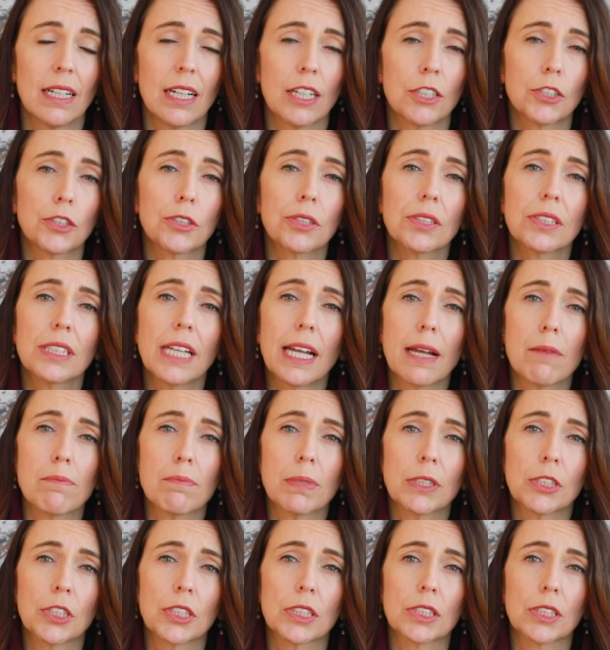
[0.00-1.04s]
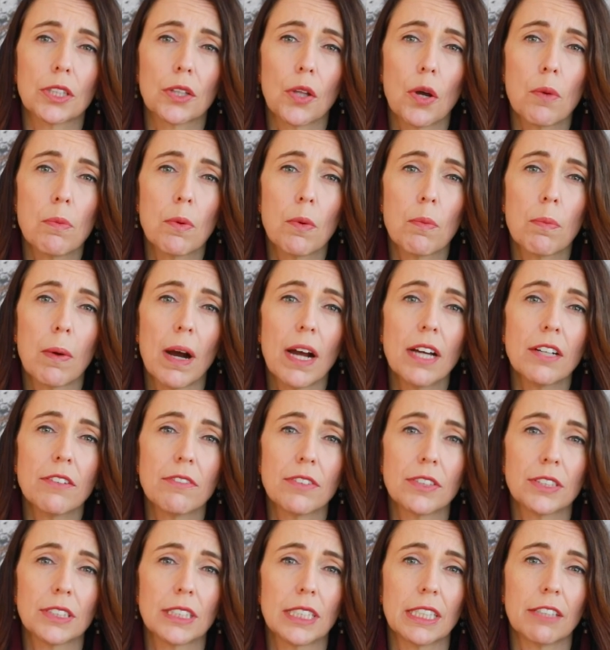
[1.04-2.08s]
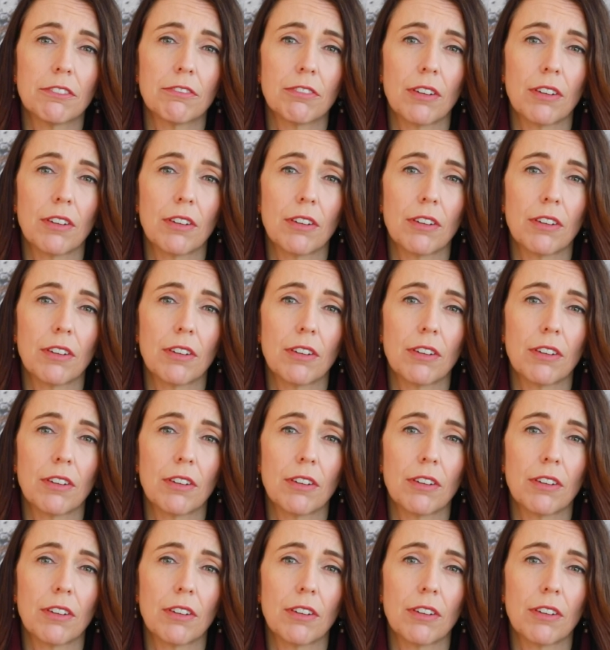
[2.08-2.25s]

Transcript: A truly ambitious global biodiversity